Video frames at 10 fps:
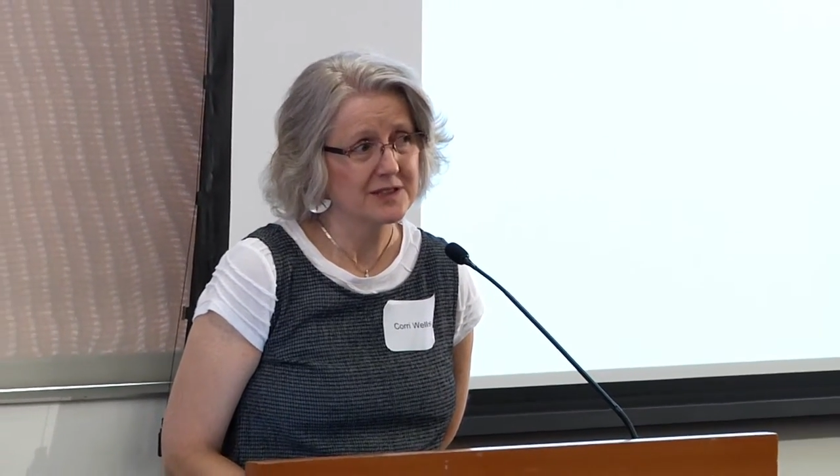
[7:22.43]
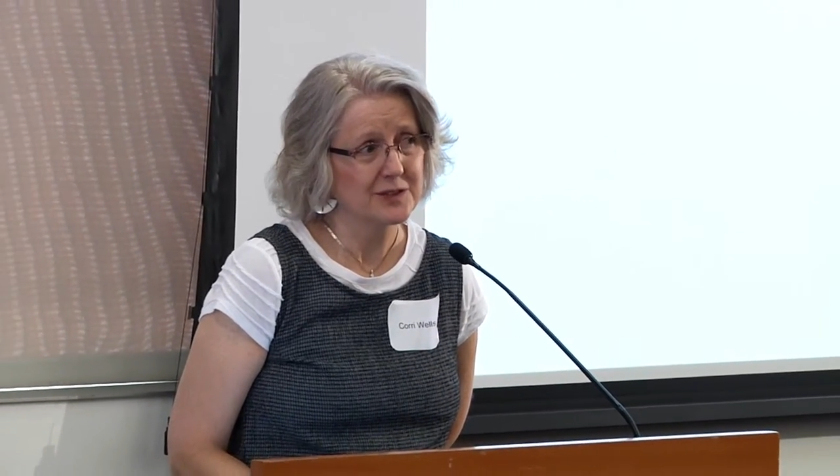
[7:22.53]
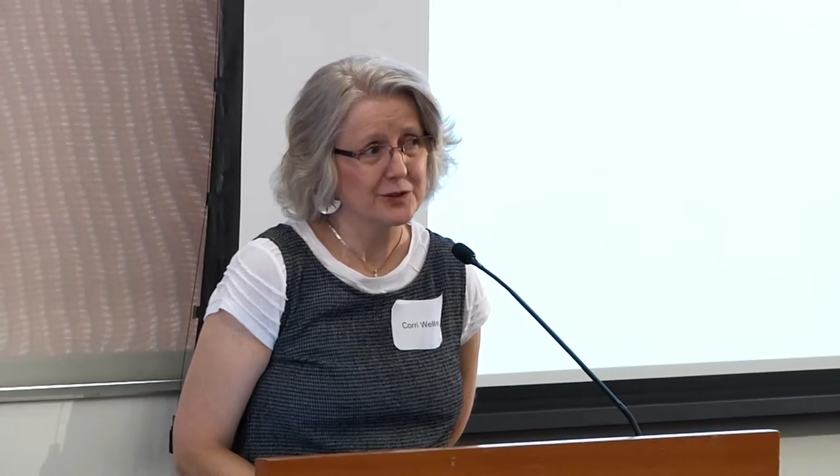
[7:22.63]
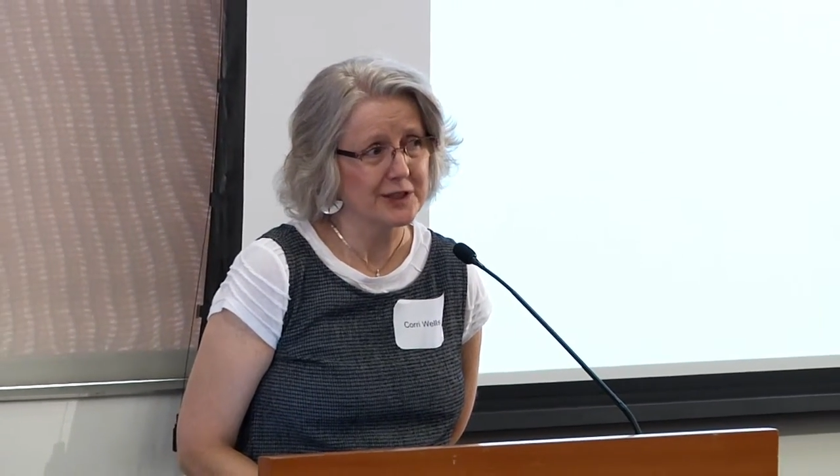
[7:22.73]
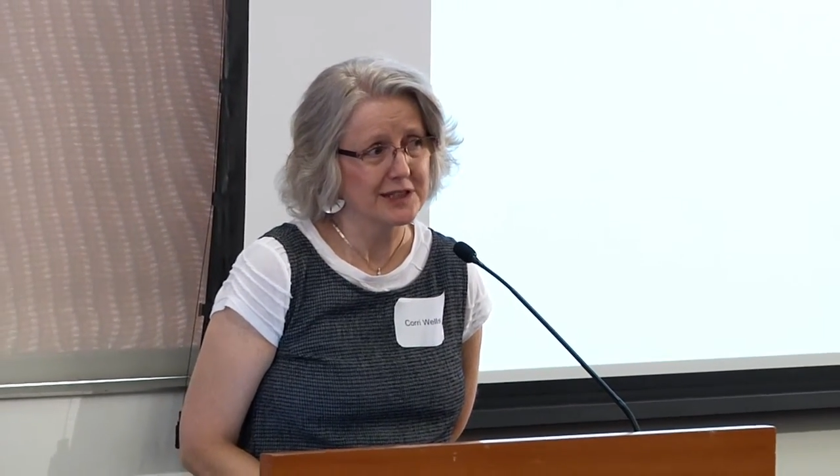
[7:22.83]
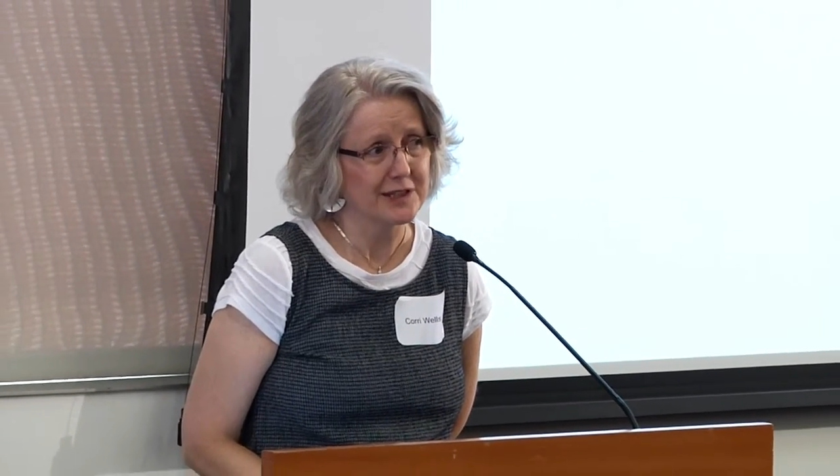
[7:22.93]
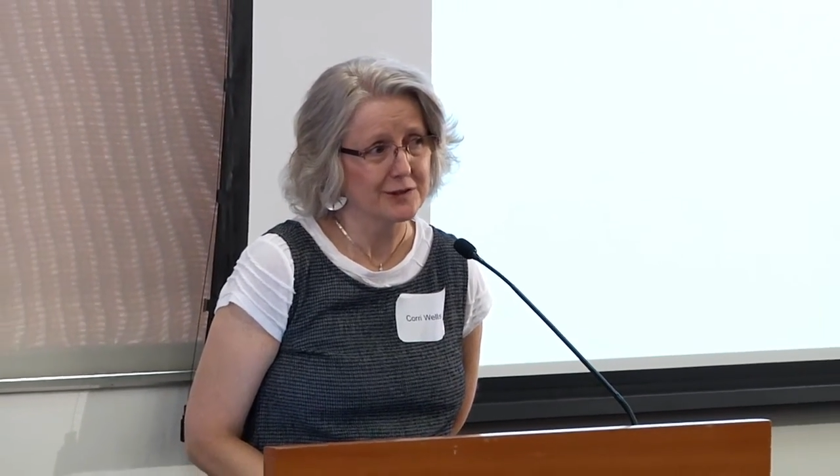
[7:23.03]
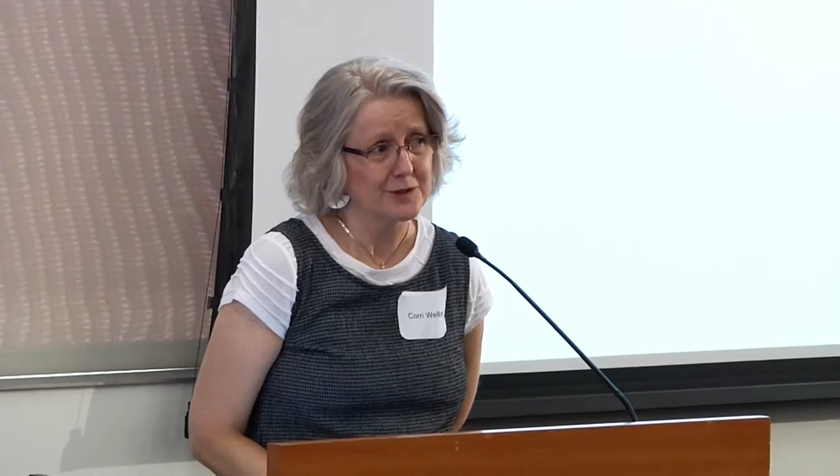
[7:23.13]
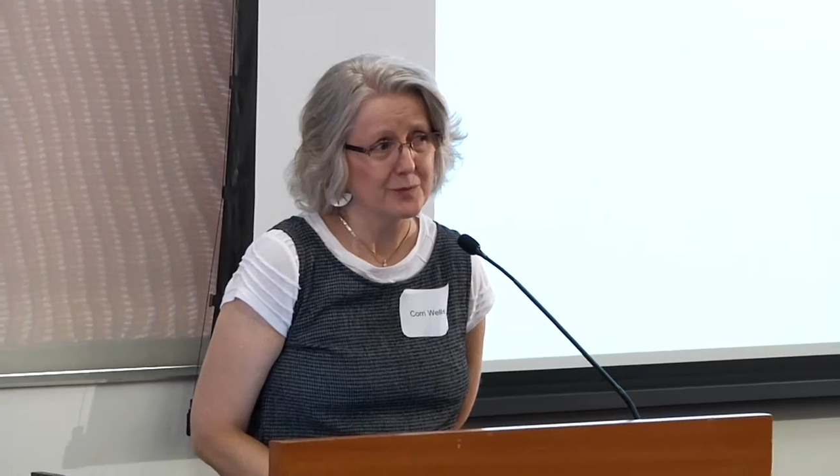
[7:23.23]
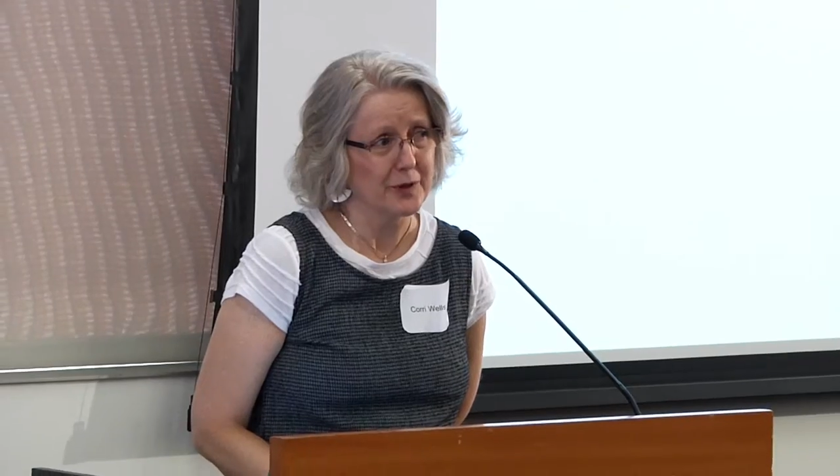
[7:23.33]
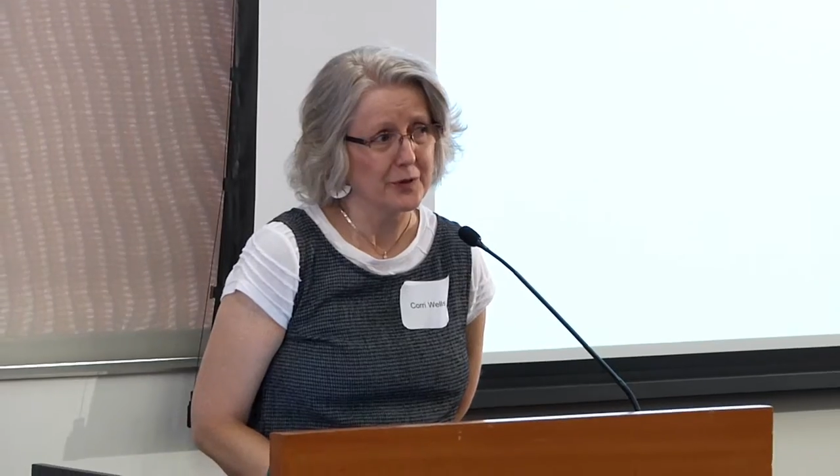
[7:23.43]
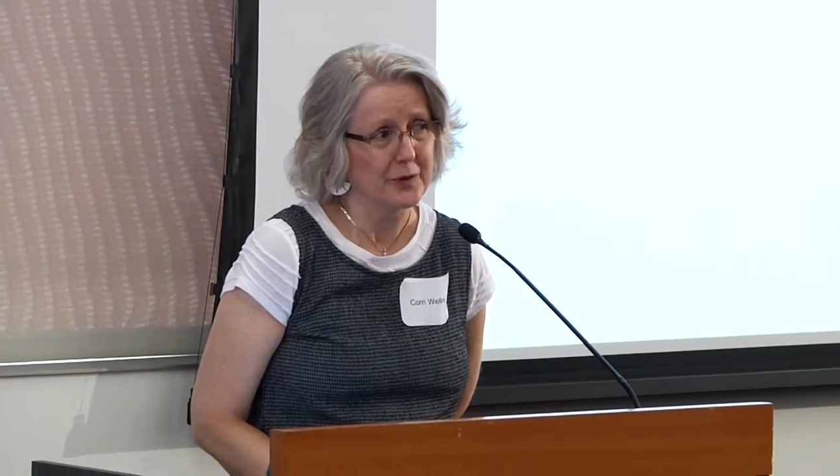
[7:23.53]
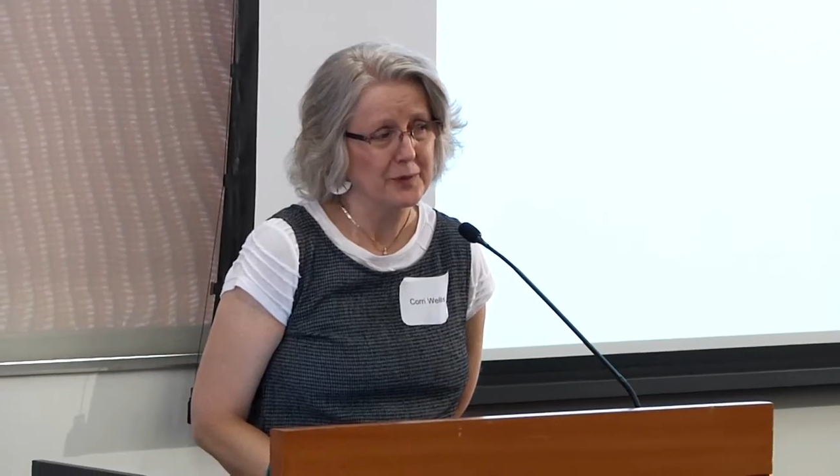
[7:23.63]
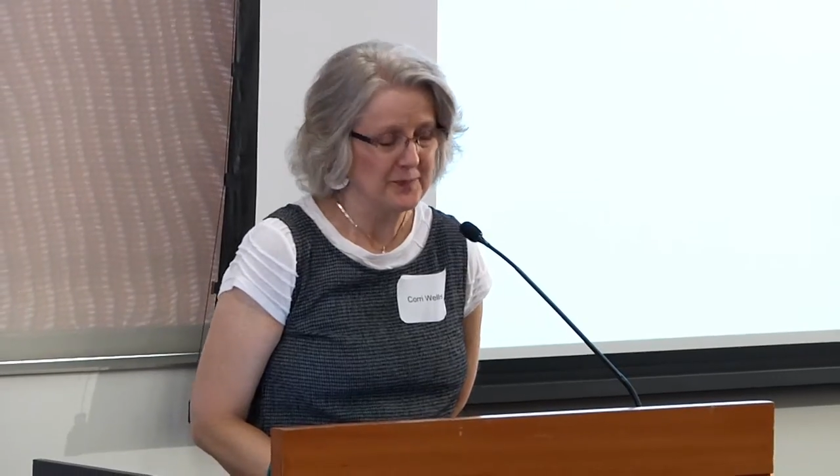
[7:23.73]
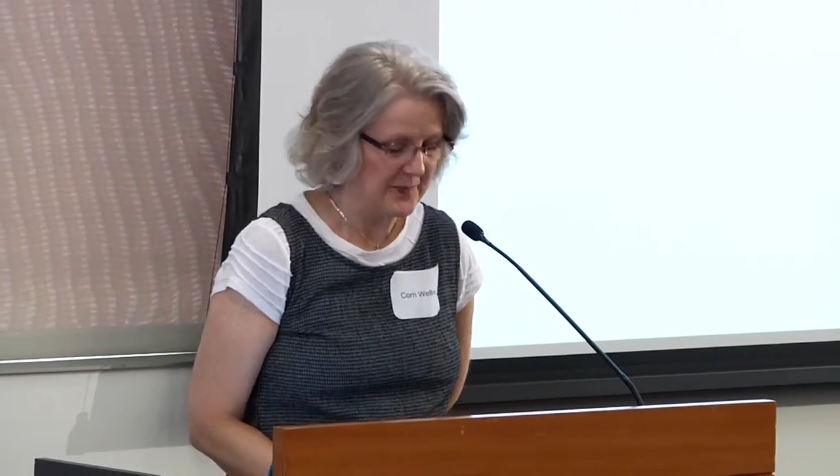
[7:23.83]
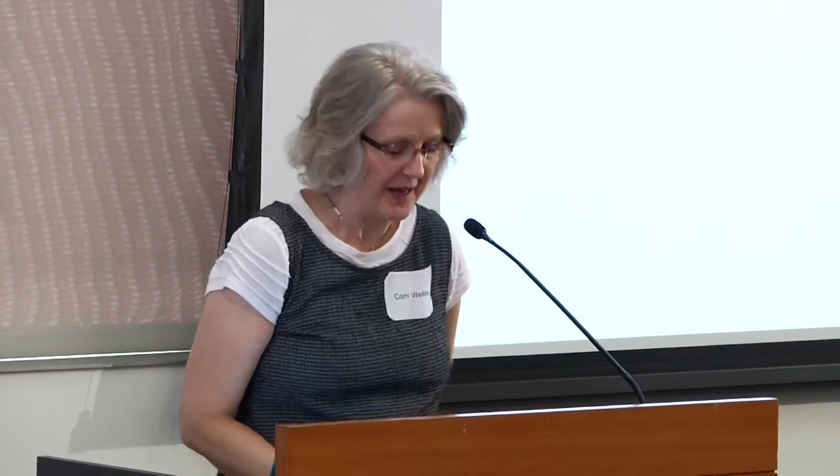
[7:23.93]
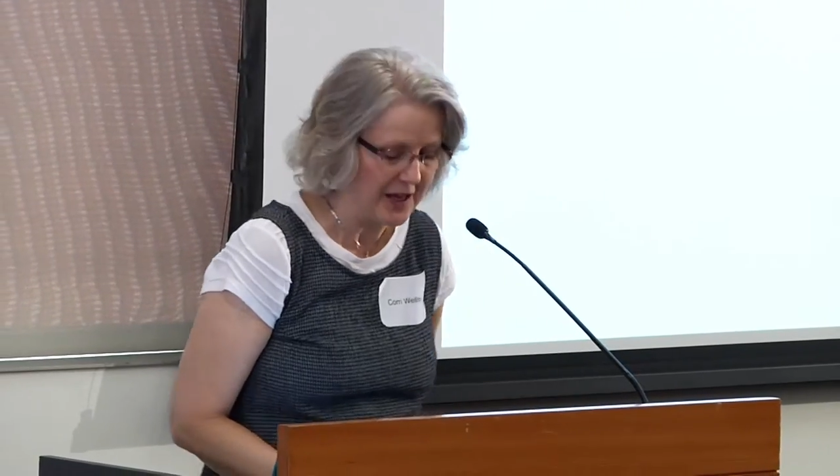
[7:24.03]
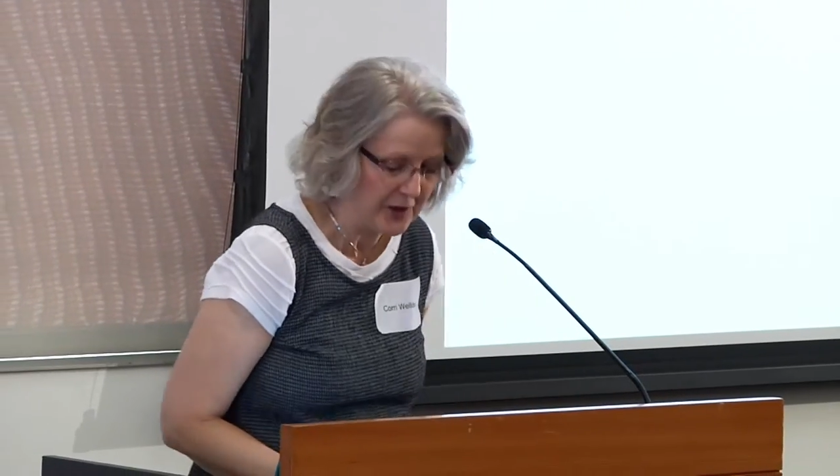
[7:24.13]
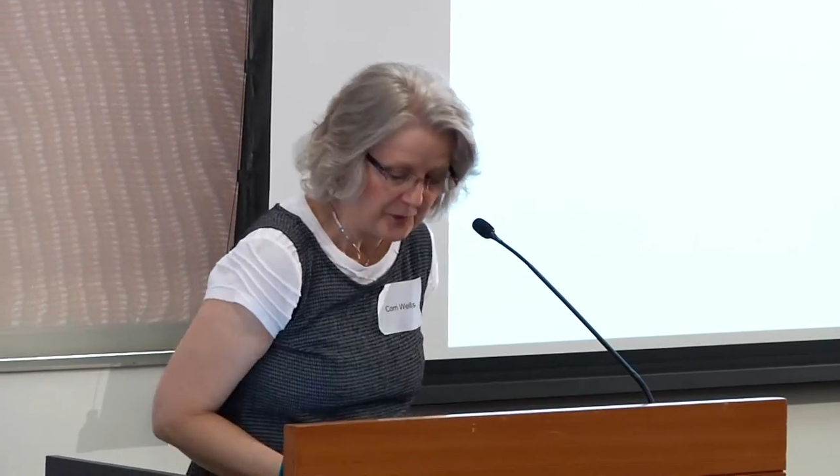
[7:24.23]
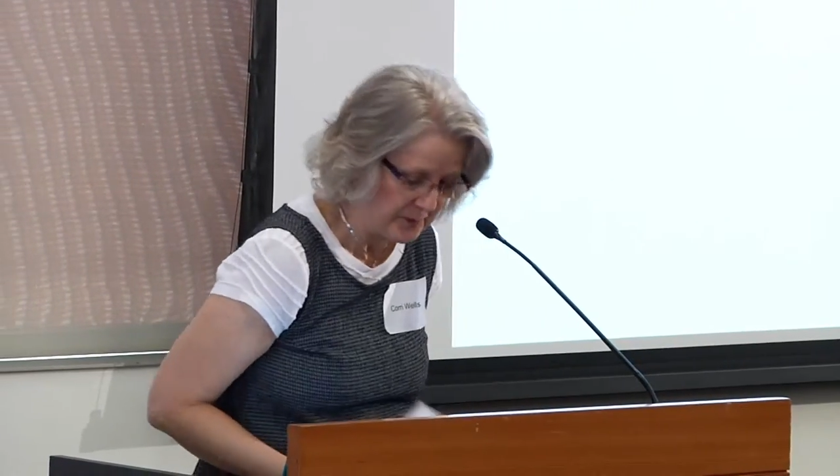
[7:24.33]
storytellers both.
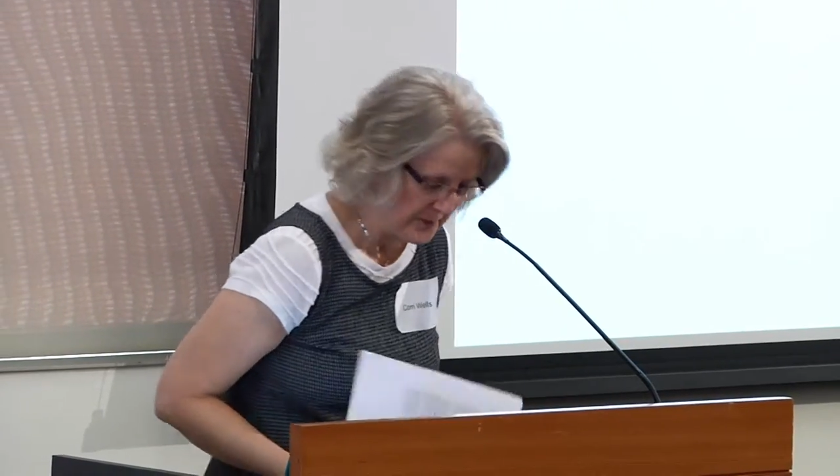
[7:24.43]
Thank you.